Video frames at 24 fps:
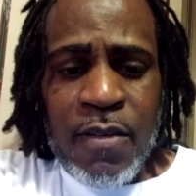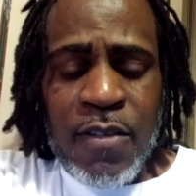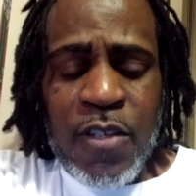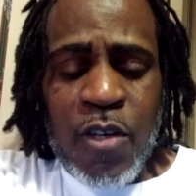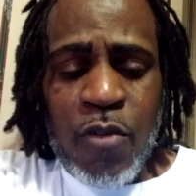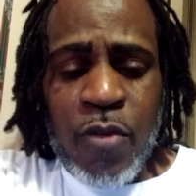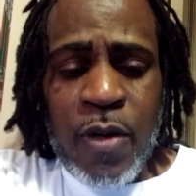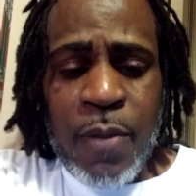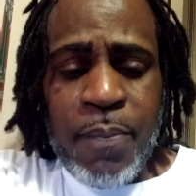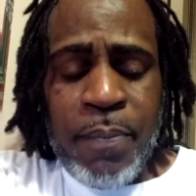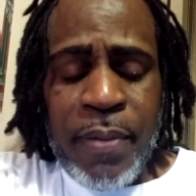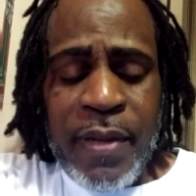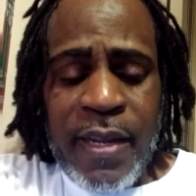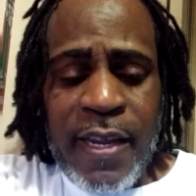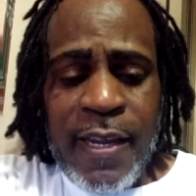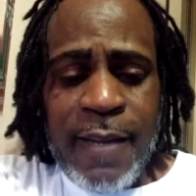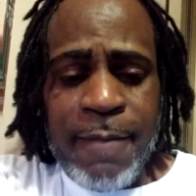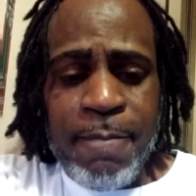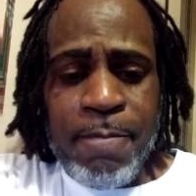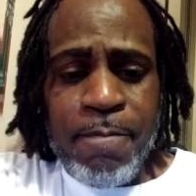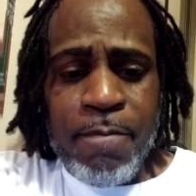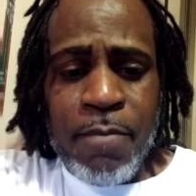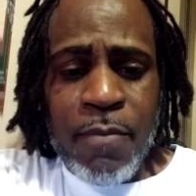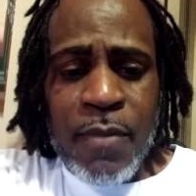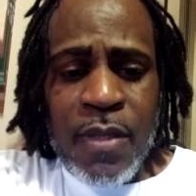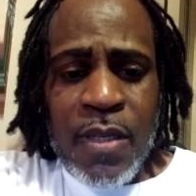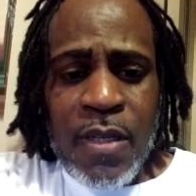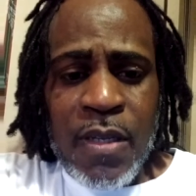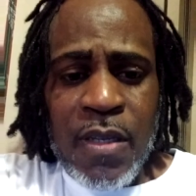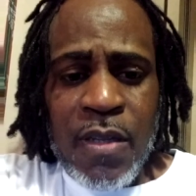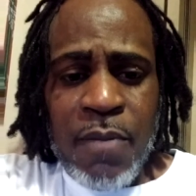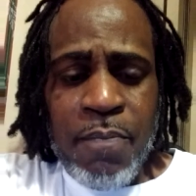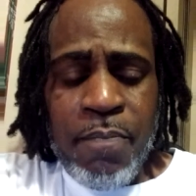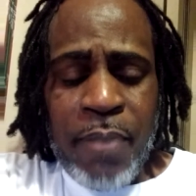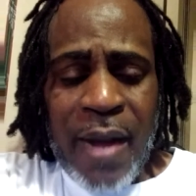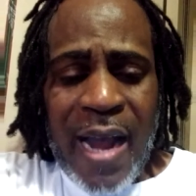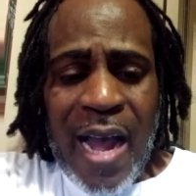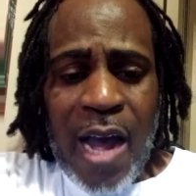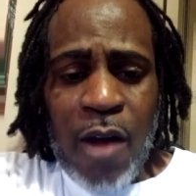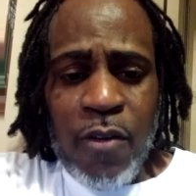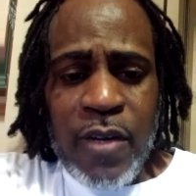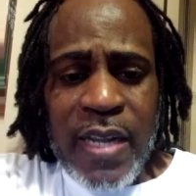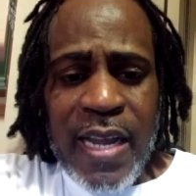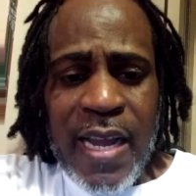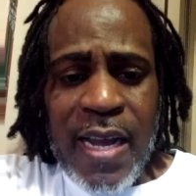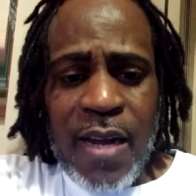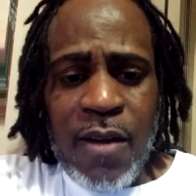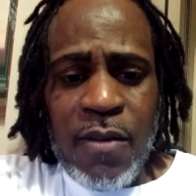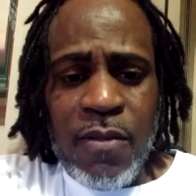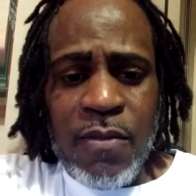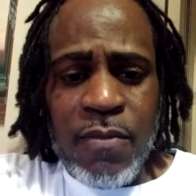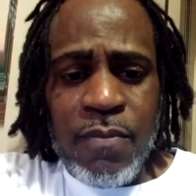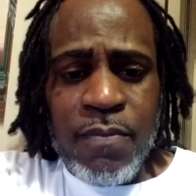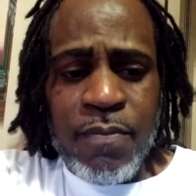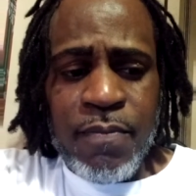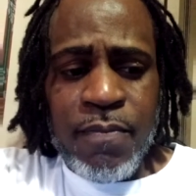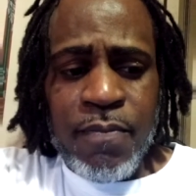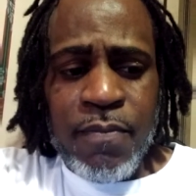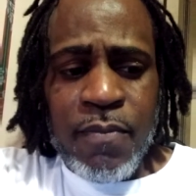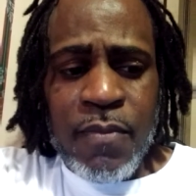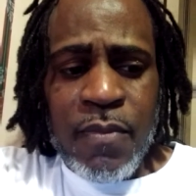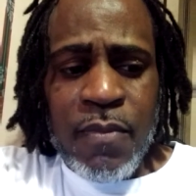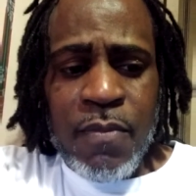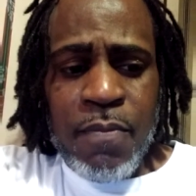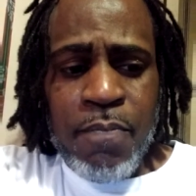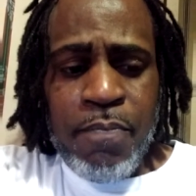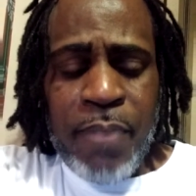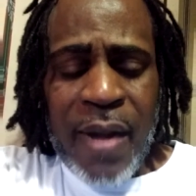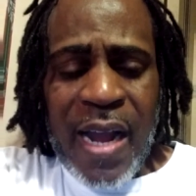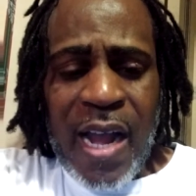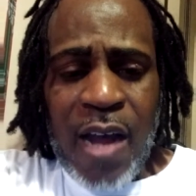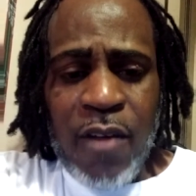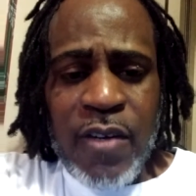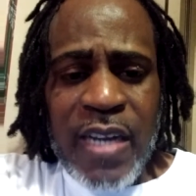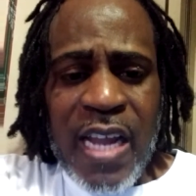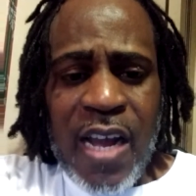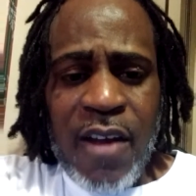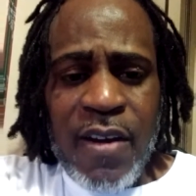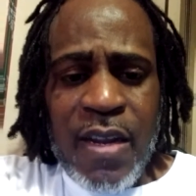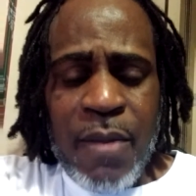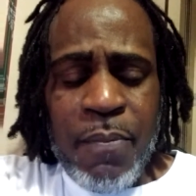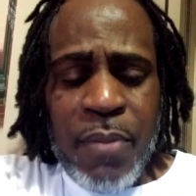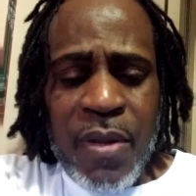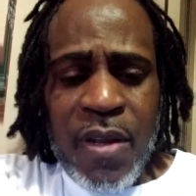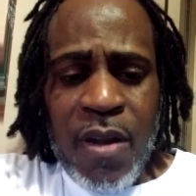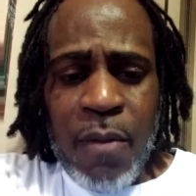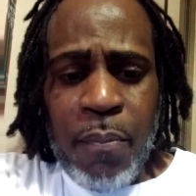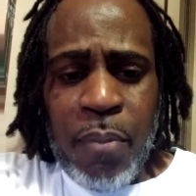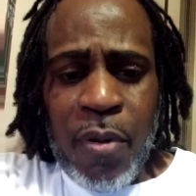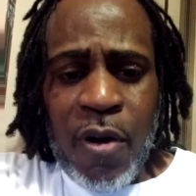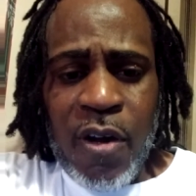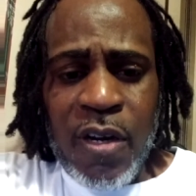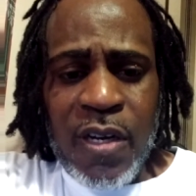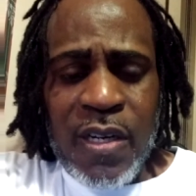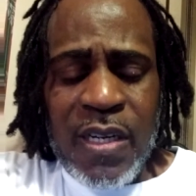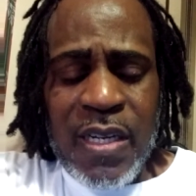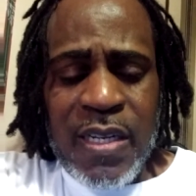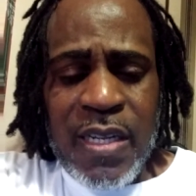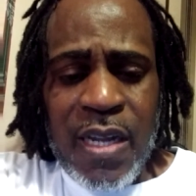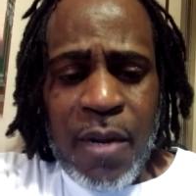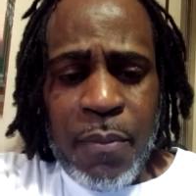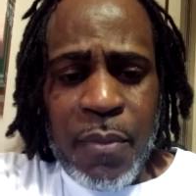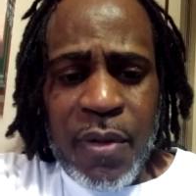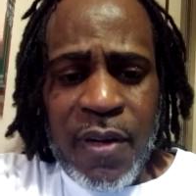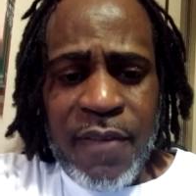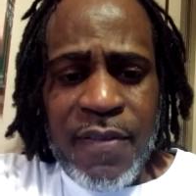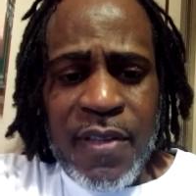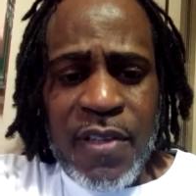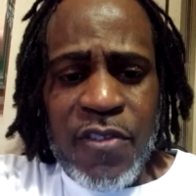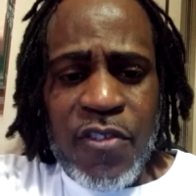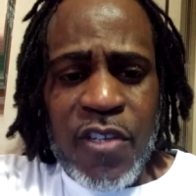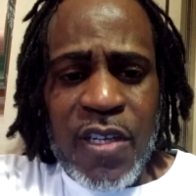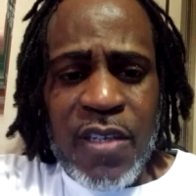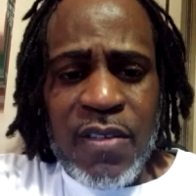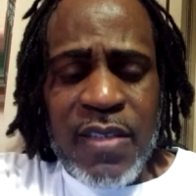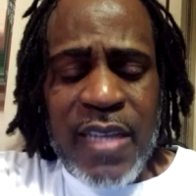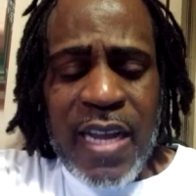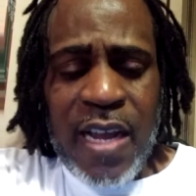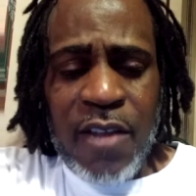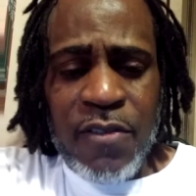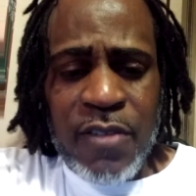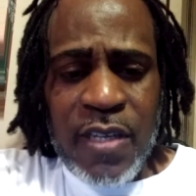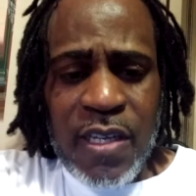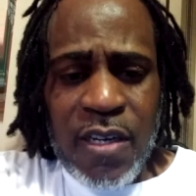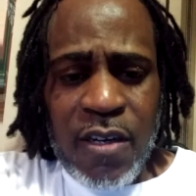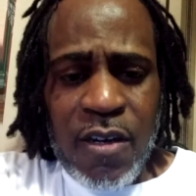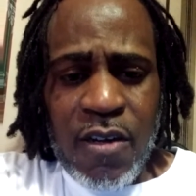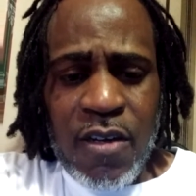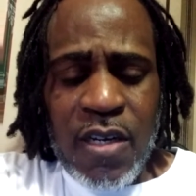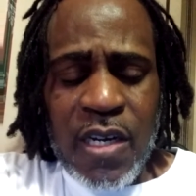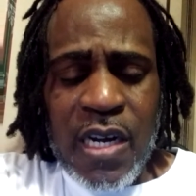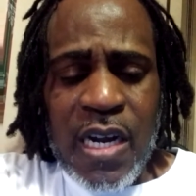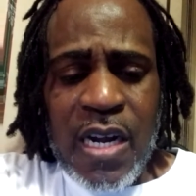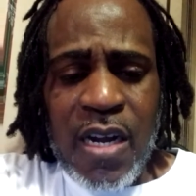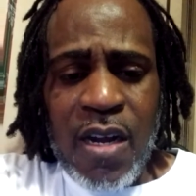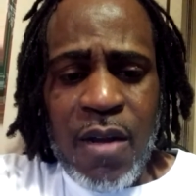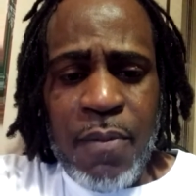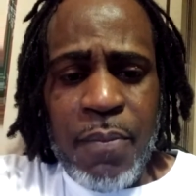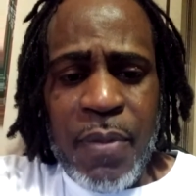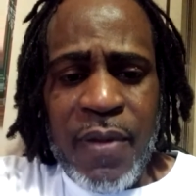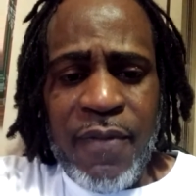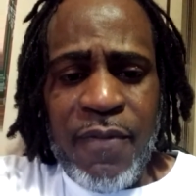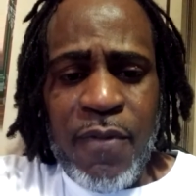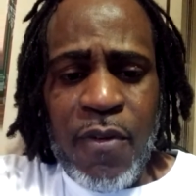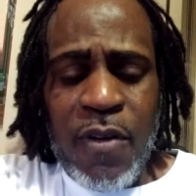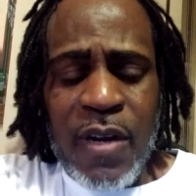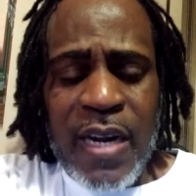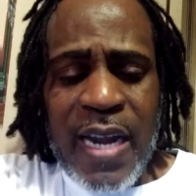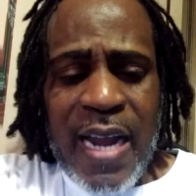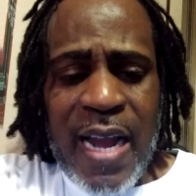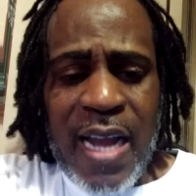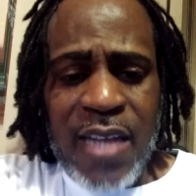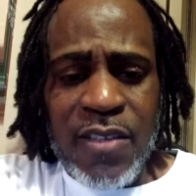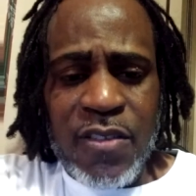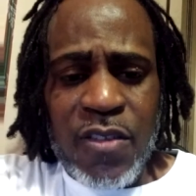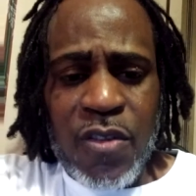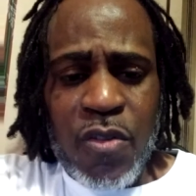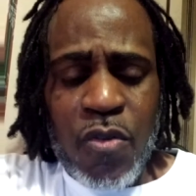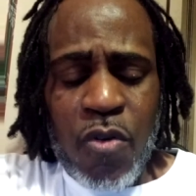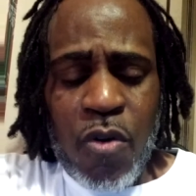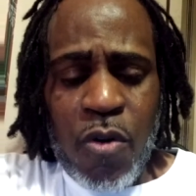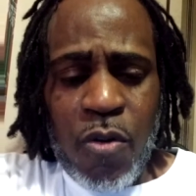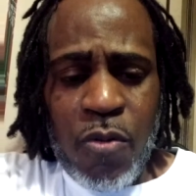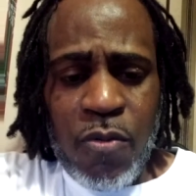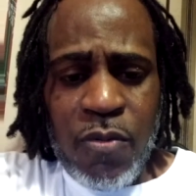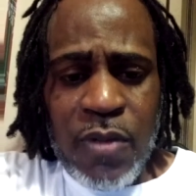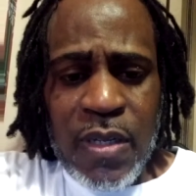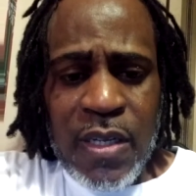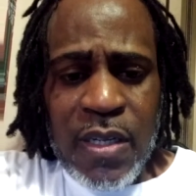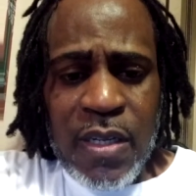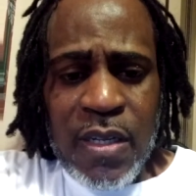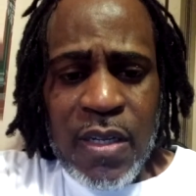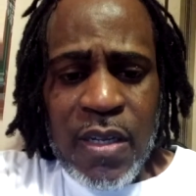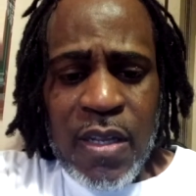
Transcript: to repent, bow down, bow down and be a part of the number of the Gentiles that are going to come before God's throne.